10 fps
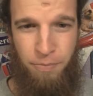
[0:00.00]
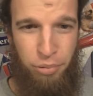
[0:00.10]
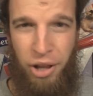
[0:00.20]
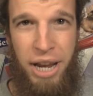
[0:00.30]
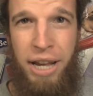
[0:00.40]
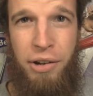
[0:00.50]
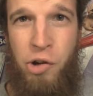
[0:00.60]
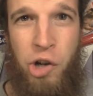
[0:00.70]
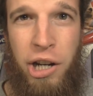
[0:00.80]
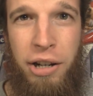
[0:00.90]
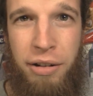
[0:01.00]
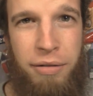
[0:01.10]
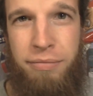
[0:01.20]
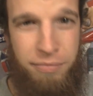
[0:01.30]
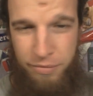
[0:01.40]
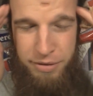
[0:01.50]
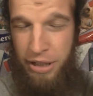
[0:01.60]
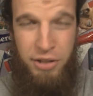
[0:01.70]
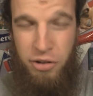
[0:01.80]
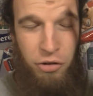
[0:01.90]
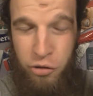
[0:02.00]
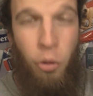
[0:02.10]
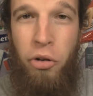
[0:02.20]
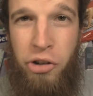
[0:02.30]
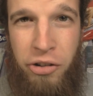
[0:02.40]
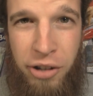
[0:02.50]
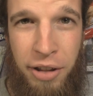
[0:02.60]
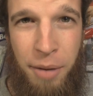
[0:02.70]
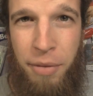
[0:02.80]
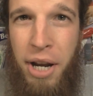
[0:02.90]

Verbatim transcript: bland chicken, it's gorgeous to them.